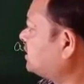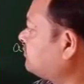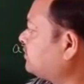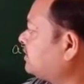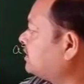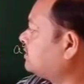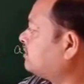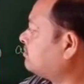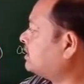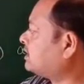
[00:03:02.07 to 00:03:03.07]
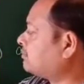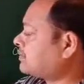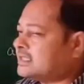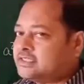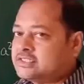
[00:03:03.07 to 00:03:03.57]
if we
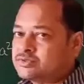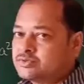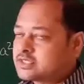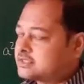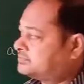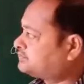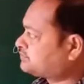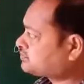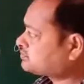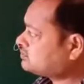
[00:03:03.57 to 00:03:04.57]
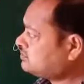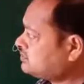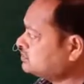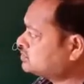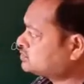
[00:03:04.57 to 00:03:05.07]
multiply these two terms.
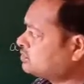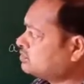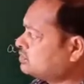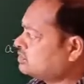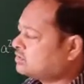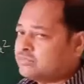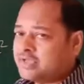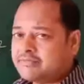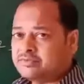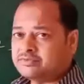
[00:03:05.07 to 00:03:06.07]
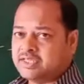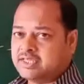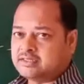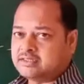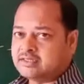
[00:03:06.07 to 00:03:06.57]
So we have to
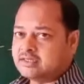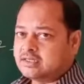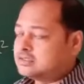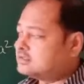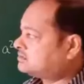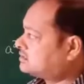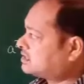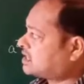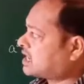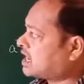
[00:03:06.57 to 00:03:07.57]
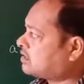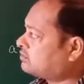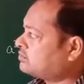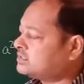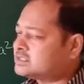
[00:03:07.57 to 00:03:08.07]
think that
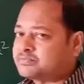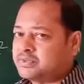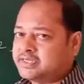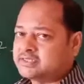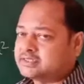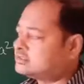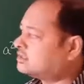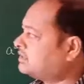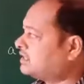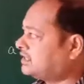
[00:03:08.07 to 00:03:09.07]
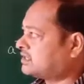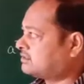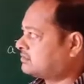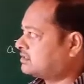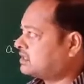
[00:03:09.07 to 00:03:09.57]
how we split the middle
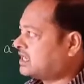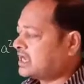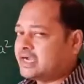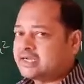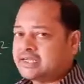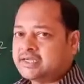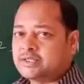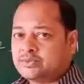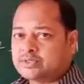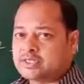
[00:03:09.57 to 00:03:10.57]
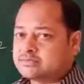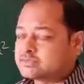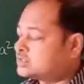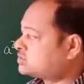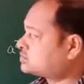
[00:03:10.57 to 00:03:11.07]
term and get two
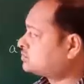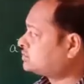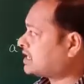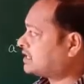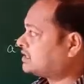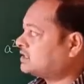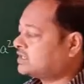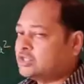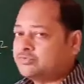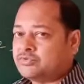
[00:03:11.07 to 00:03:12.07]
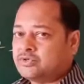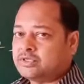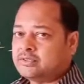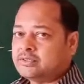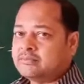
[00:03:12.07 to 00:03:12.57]
terms, so that if
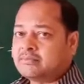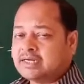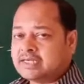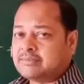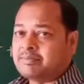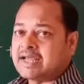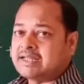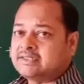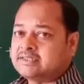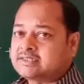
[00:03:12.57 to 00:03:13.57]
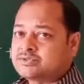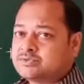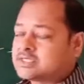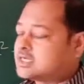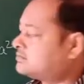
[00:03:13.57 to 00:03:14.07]
we multiply these
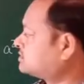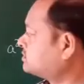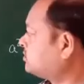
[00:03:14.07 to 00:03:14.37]
two terms,